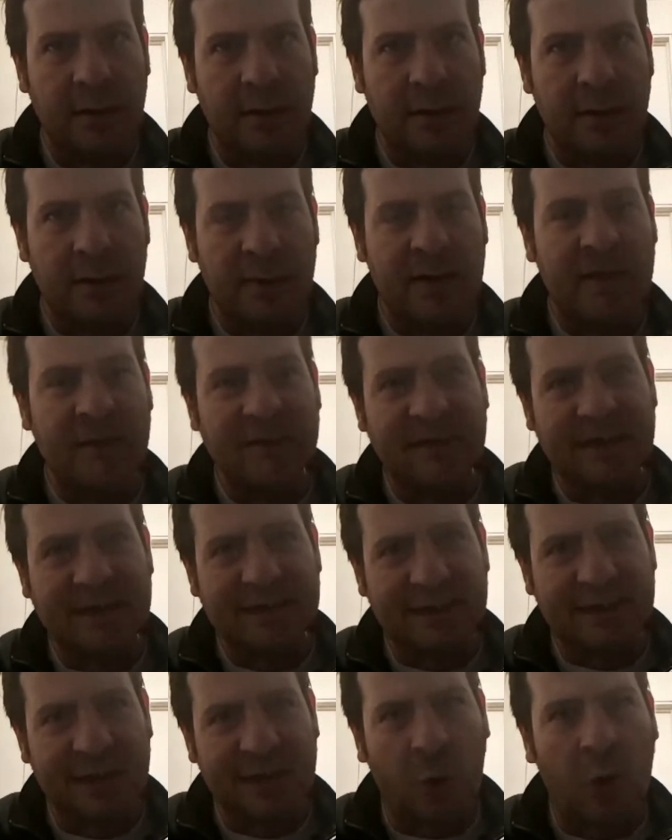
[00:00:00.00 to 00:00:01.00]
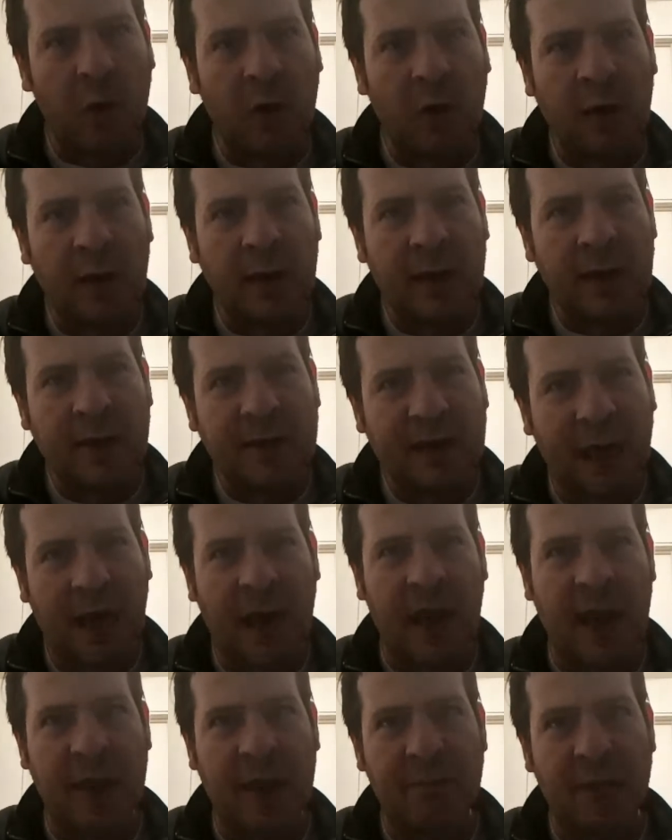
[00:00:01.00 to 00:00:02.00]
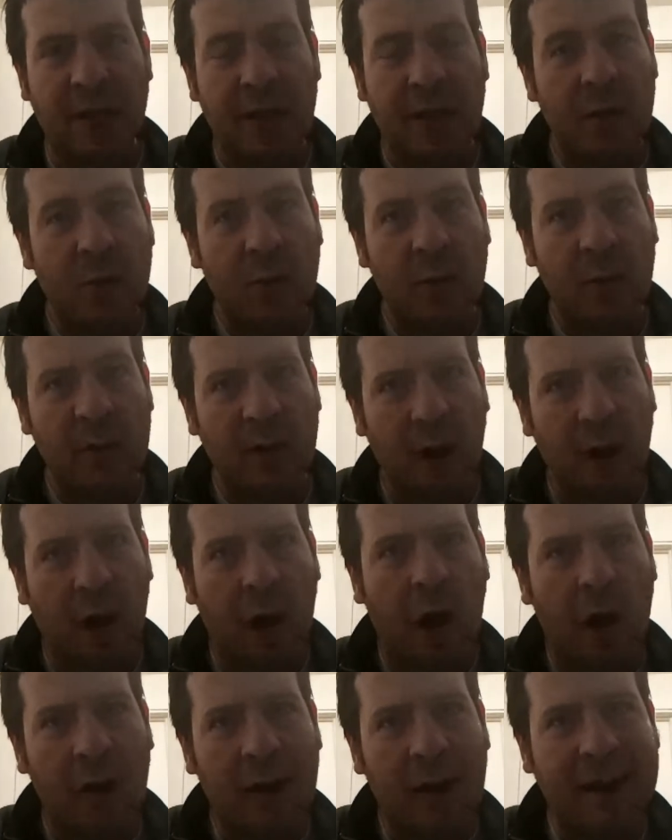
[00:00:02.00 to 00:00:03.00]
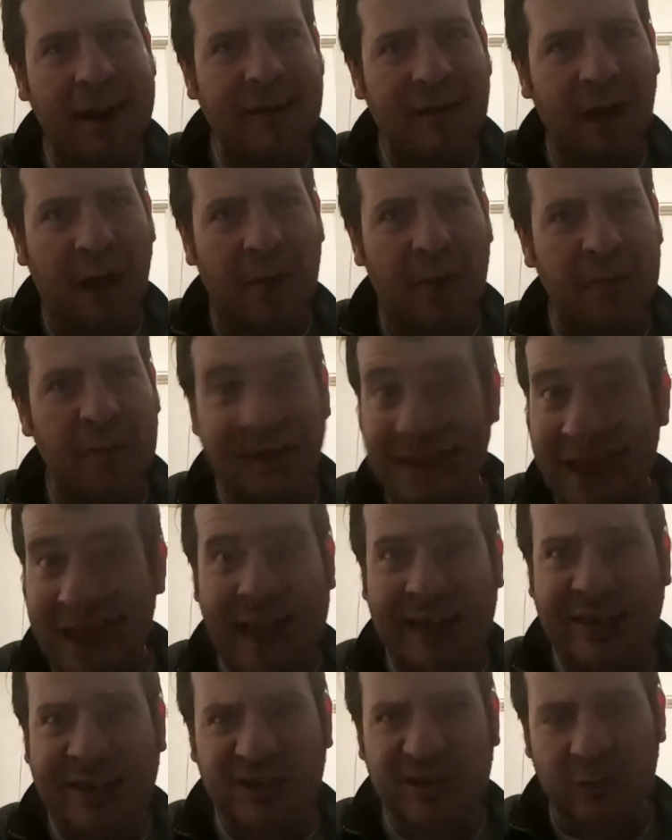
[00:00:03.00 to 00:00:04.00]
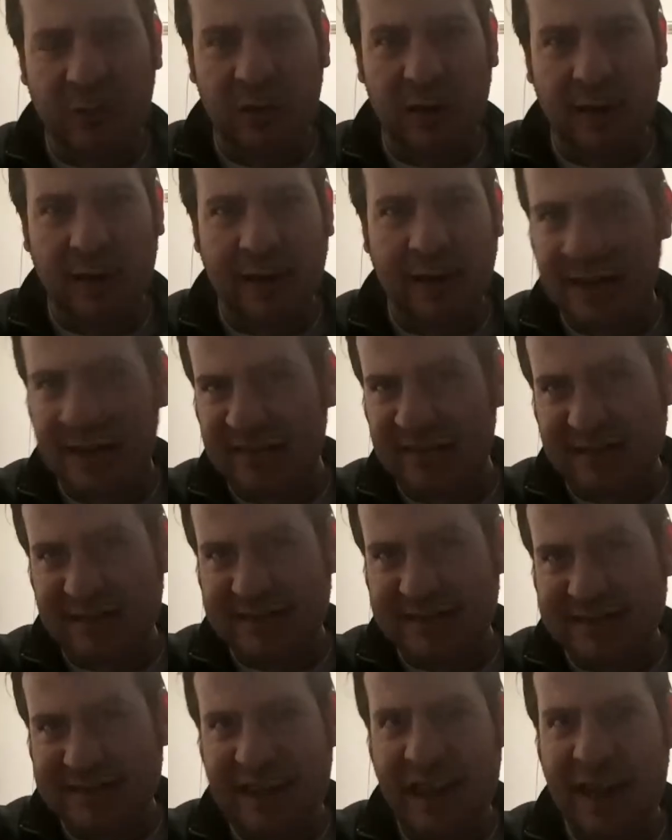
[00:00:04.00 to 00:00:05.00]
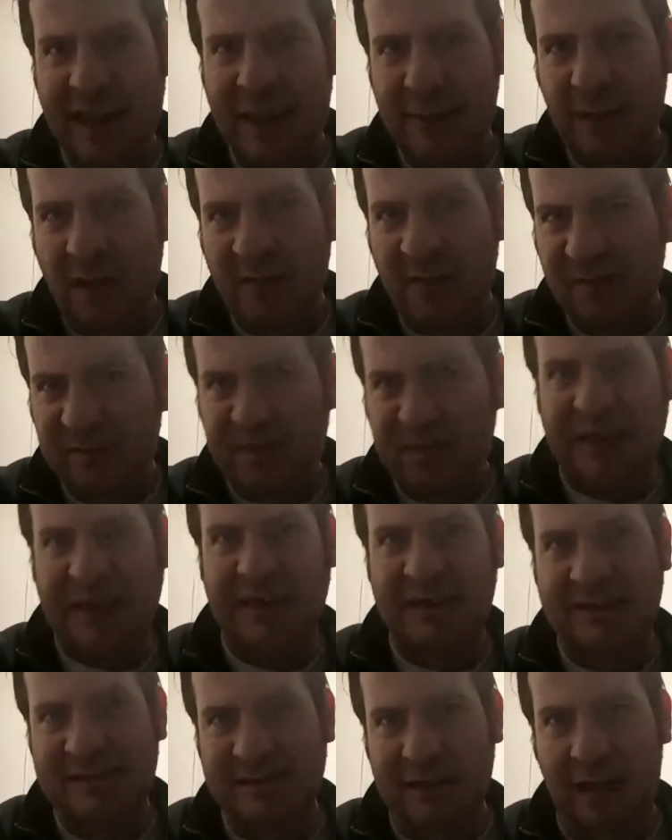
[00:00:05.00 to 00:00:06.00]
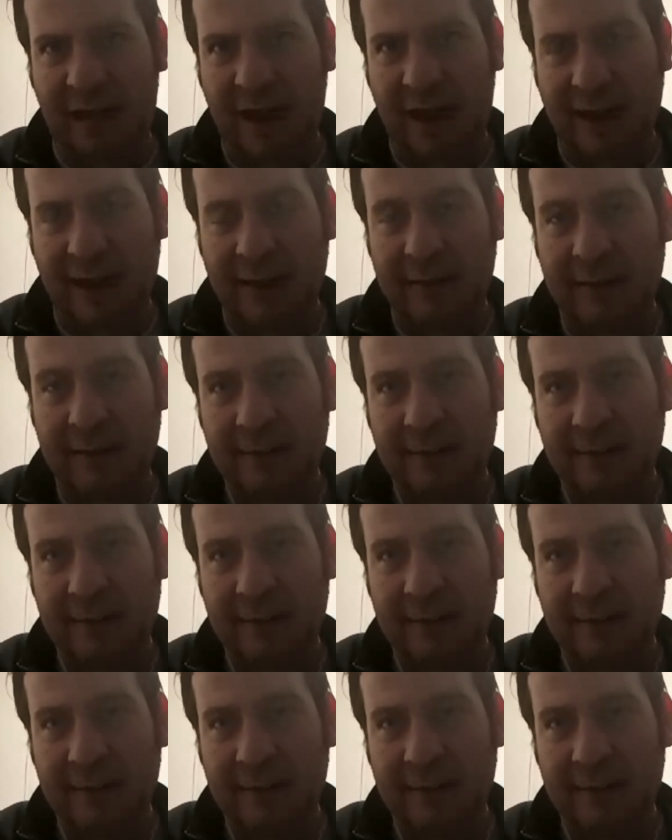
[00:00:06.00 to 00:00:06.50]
because it's the only time where we all end up naturally at the same finish line.